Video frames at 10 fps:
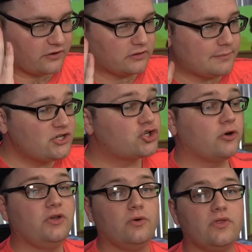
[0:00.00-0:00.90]
let me show
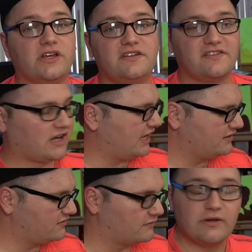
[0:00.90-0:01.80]
you the
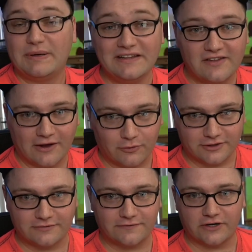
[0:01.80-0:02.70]
designs of the pins I
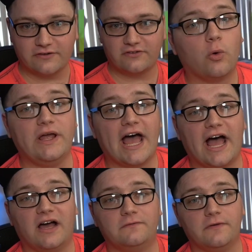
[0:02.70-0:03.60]
ordered first. We
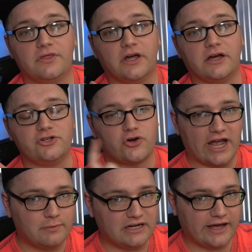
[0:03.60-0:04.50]
have the
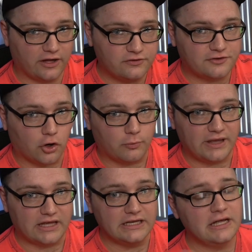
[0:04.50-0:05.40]
Drag Me to Hell skull
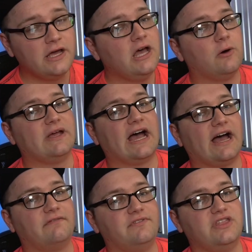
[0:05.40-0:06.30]
pin. We
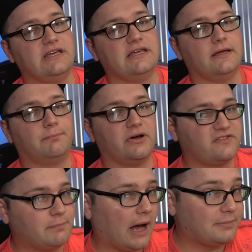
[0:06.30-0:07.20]
have the
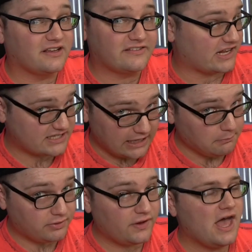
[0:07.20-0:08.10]
Pussy Pop cassette tape.